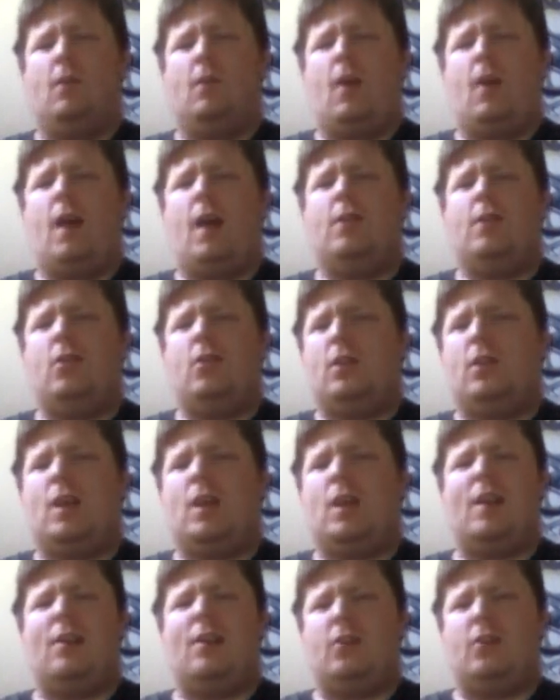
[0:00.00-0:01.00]
And you could
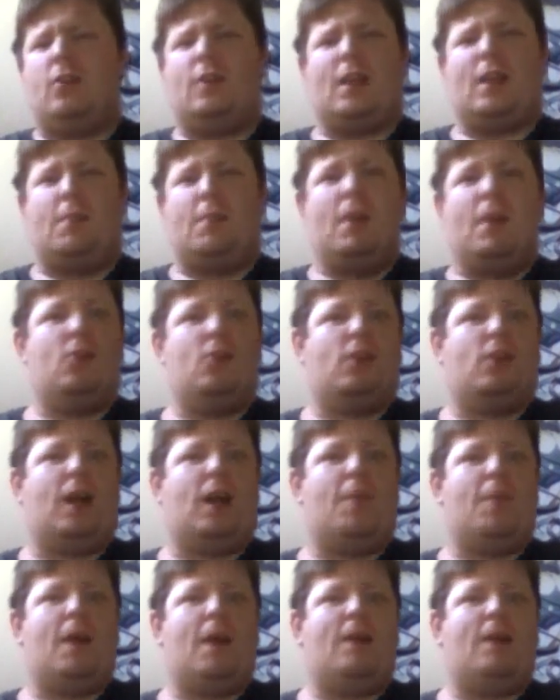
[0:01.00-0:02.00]
tell this was like the major
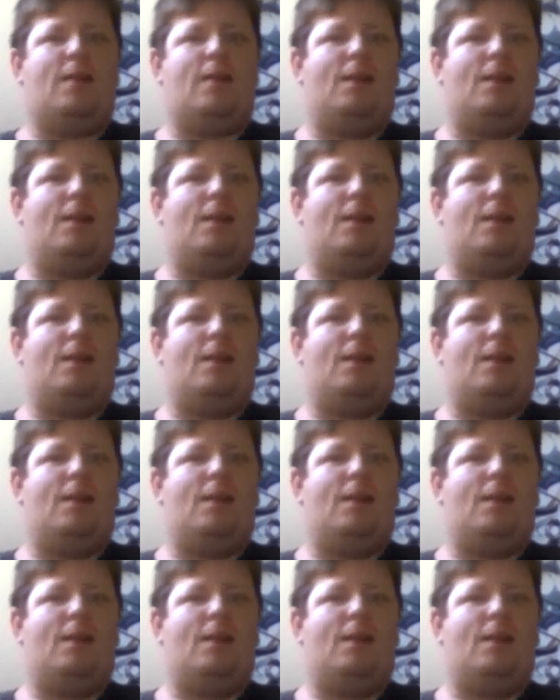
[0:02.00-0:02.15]
climax,